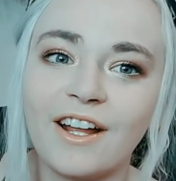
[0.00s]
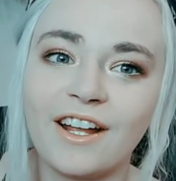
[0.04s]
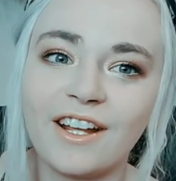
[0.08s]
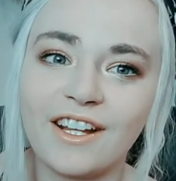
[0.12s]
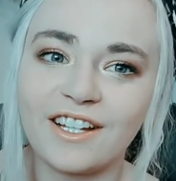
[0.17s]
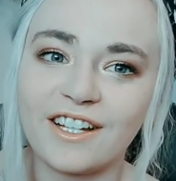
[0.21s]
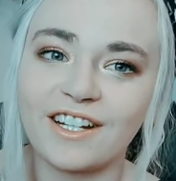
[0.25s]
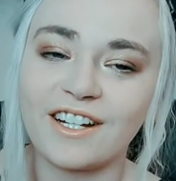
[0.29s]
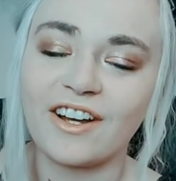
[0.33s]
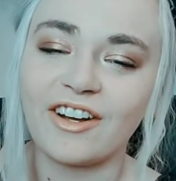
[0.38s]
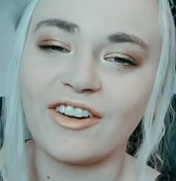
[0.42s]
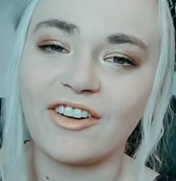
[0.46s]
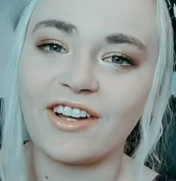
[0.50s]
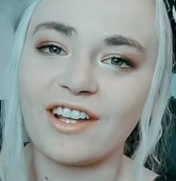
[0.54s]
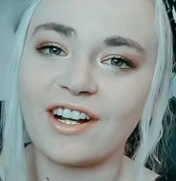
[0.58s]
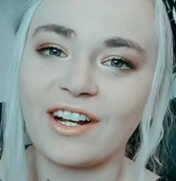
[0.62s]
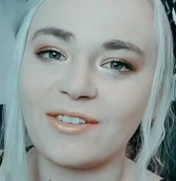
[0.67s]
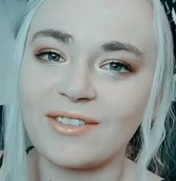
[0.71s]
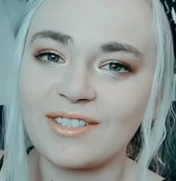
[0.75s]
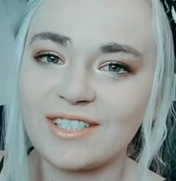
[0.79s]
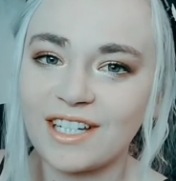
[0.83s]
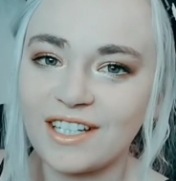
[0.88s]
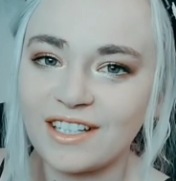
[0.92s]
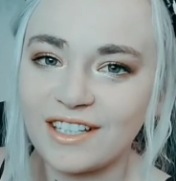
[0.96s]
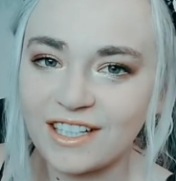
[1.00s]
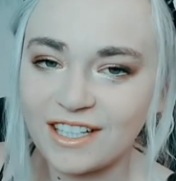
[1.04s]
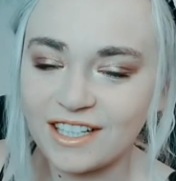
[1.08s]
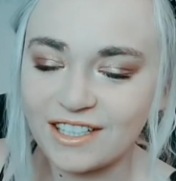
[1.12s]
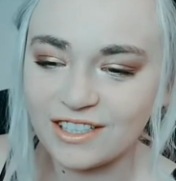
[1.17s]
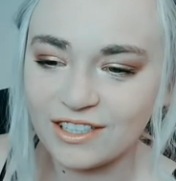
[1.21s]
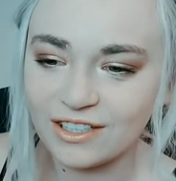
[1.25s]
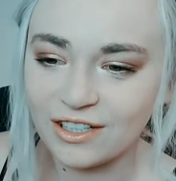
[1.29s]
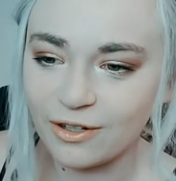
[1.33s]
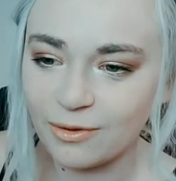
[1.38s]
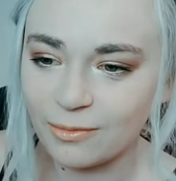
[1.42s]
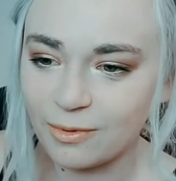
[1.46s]
you know and I was in the
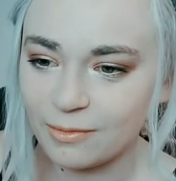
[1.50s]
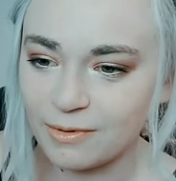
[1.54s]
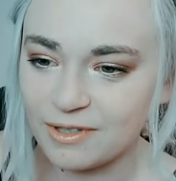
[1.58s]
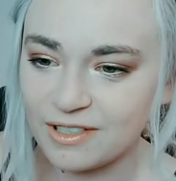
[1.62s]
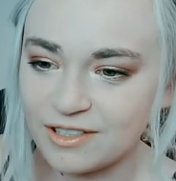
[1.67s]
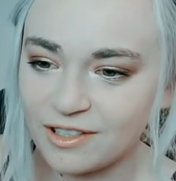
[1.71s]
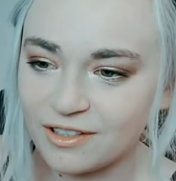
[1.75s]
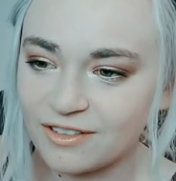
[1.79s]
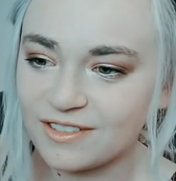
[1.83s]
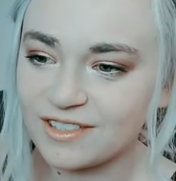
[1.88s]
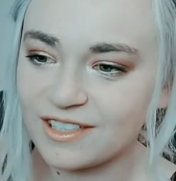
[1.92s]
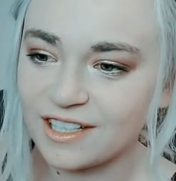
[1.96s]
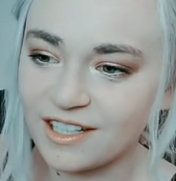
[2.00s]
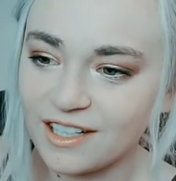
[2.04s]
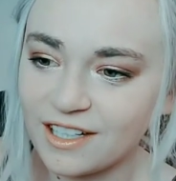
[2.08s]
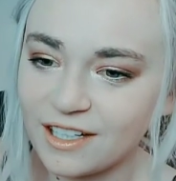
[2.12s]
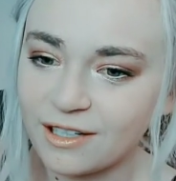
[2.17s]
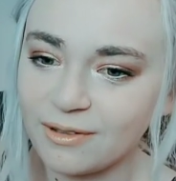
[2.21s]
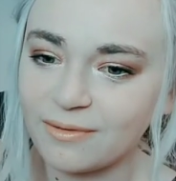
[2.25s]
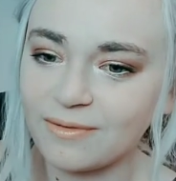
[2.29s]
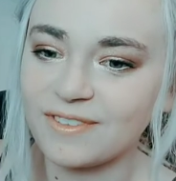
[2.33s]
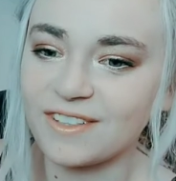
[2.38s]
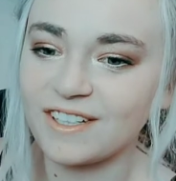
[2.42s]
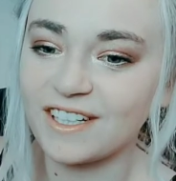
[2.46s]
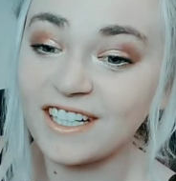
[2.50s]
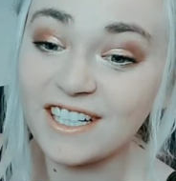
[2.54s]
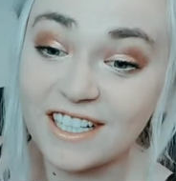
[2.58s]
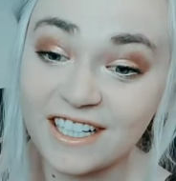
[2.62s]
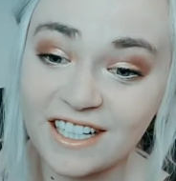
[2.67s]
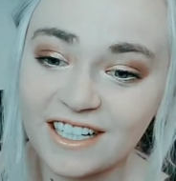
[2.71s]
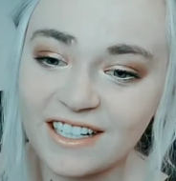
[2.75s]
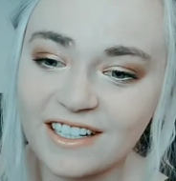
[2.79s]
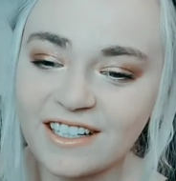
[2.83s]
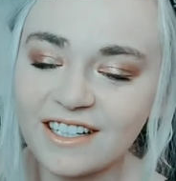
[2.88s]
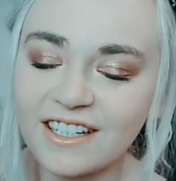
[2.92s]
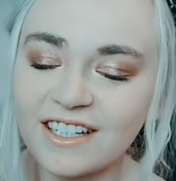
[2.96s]
kitchen all by myself standing up
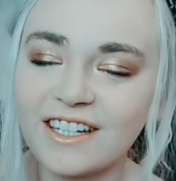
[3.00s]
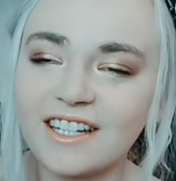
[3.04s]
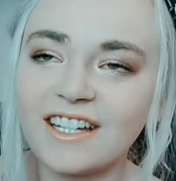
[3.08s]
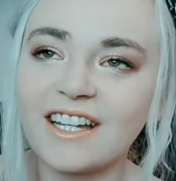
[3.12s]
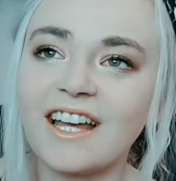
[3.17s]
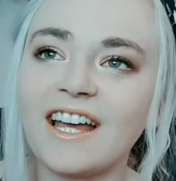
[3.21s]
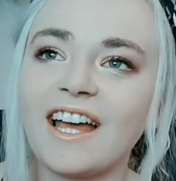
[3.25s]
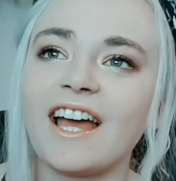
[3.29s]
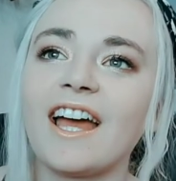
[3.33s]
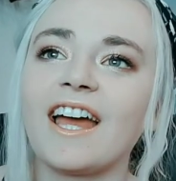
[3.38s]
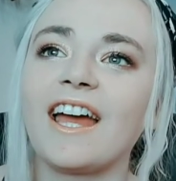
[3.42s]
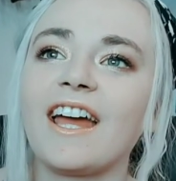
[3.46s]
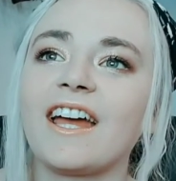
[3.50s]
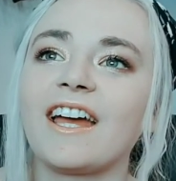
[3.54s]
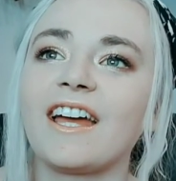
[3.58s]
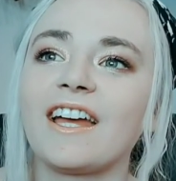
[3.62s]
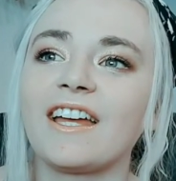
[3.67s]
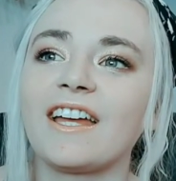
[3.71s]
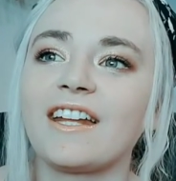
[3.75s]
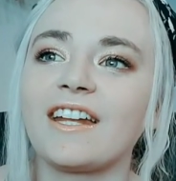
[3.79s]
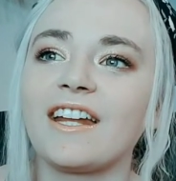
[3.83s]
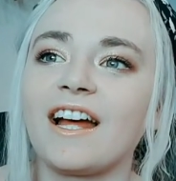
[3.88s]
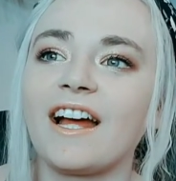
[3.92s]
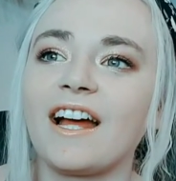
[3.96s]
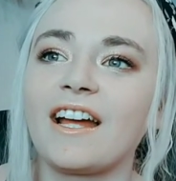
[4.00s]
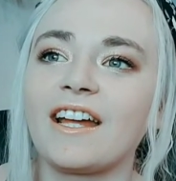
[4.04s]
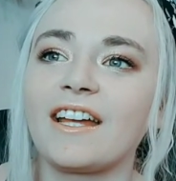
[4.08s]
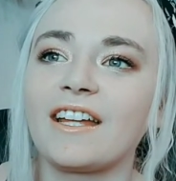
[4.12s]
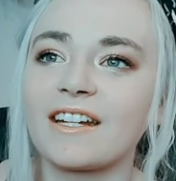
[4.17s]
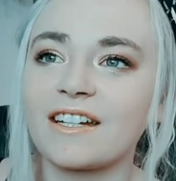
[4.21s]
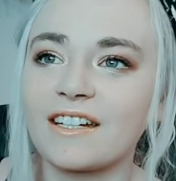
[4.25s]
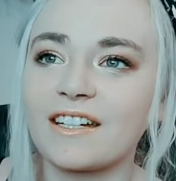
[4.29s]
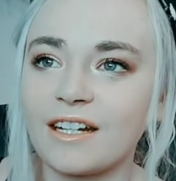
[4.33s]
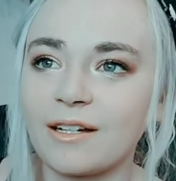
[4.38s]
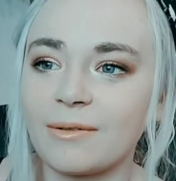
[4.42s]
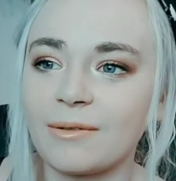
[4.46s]
eating and I
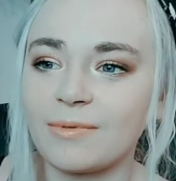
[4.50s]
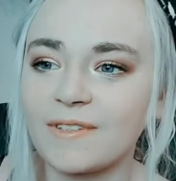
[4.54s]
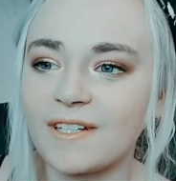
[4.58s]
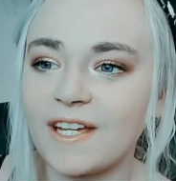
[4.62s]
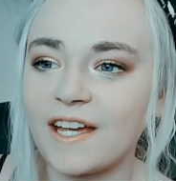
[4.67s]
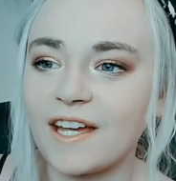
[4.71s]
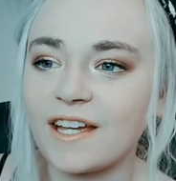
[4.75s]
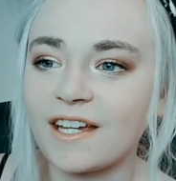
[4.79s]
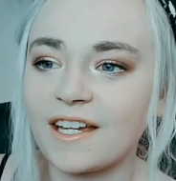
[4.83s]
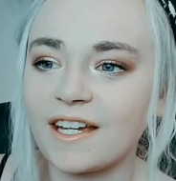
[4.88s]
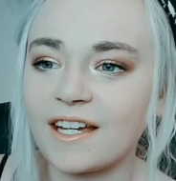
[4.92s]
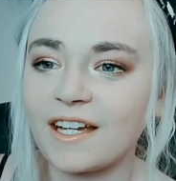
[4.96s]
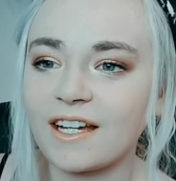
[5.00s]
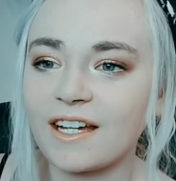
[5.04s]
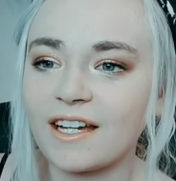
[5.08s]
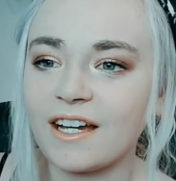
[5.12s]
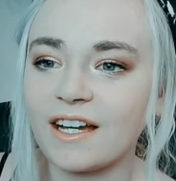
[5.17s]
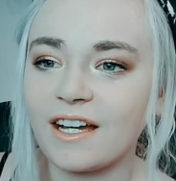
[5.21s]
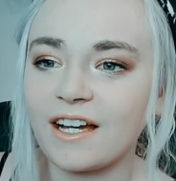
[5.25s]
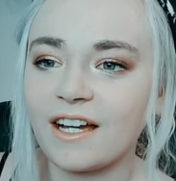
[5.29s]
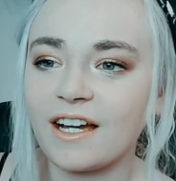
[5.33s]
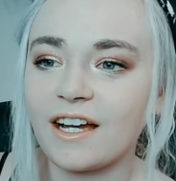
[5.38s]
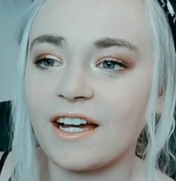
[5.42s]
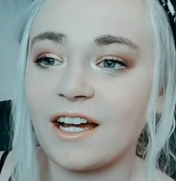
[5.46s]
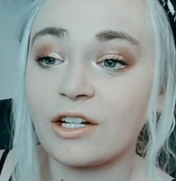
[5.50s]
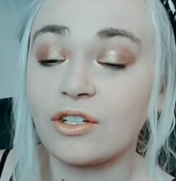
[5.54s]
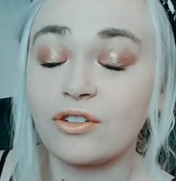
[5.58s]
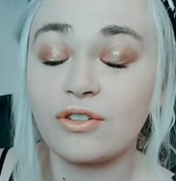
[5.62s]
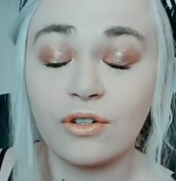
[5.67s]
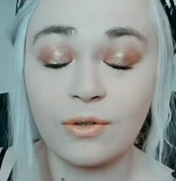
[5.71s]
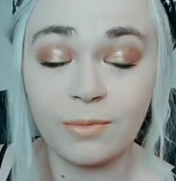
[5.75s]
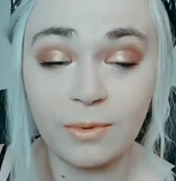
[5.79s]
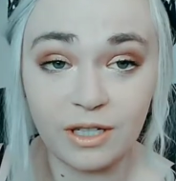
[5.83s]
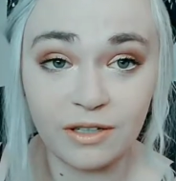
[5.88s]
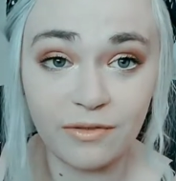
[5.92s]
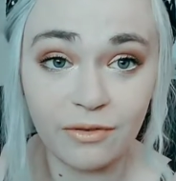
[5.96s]
ended up taking
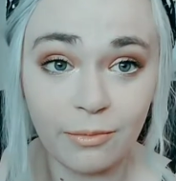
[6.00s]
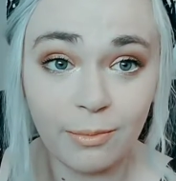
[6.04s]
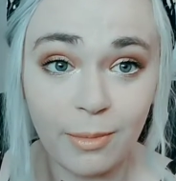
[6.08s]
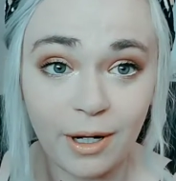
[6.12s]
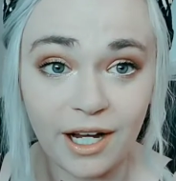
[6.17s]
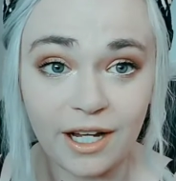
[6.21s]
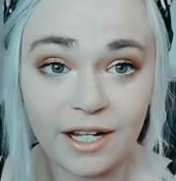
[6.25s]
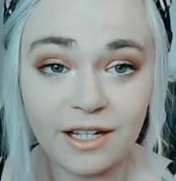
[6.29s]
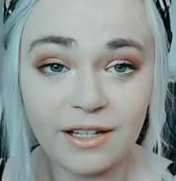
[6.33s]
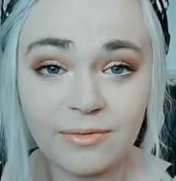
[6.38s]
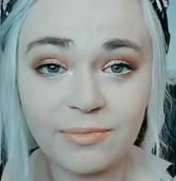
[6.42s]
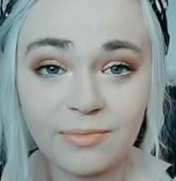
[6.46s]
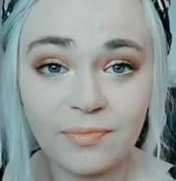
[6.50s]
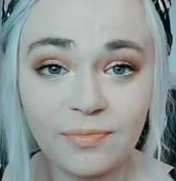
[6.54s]
too big of a bite